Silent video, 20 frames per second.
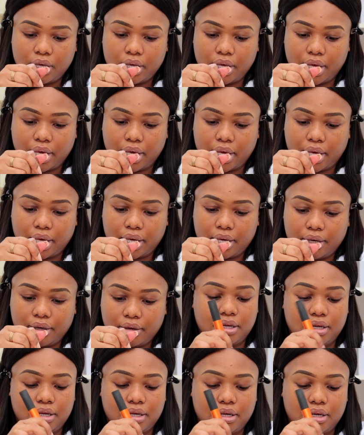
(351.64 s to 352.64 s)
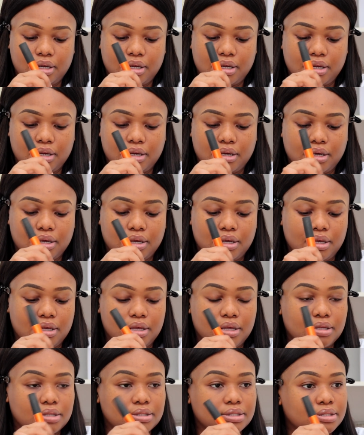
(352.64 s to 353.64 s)
okay,
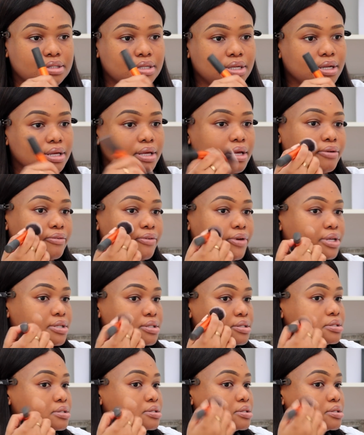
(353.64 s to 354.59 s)
this is gonna give us